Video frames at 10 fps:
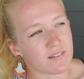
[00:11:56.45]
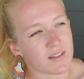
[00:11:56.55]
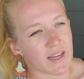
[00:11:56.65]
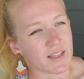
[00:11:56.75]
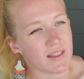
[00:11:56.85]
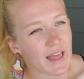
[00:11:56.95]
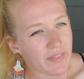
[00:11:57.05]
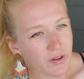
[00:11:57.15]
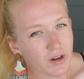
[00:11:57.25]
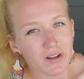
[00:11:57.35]
like
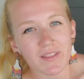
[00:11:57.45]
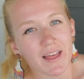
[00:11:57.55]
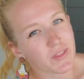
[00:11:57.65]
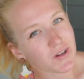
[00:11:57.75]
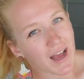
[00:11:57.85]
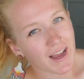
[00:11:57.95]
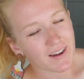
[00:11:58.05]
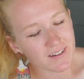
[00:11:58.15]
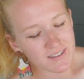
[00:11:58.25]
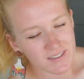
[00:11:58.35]
leather
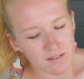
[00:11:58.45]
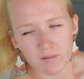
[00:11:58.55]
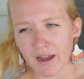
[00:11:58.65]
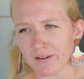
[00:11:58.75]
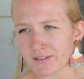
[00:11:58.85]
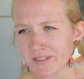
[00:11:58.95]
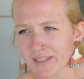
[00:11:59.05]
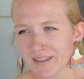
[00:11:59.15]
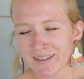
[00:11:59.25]
irons.